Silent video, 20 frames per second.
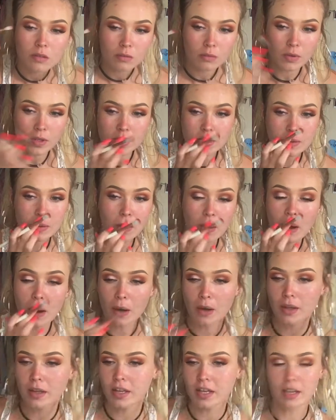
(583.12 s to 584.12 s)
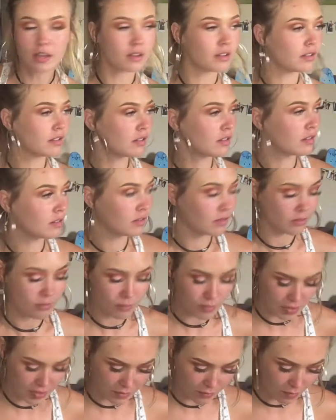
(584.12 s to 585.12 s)
What's wrong, Harley?
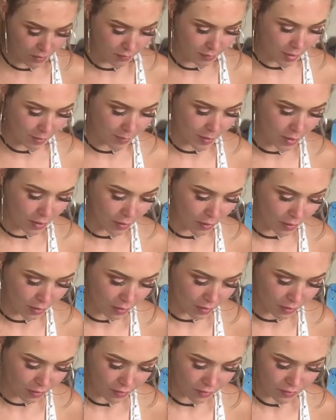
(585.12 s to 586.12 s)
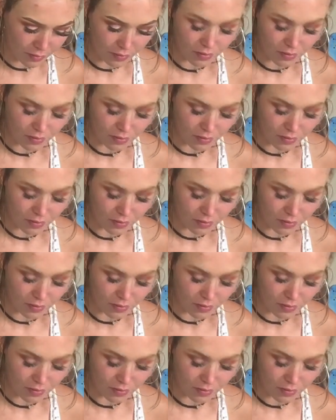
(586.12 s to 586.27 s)
What's wrong, baby girl?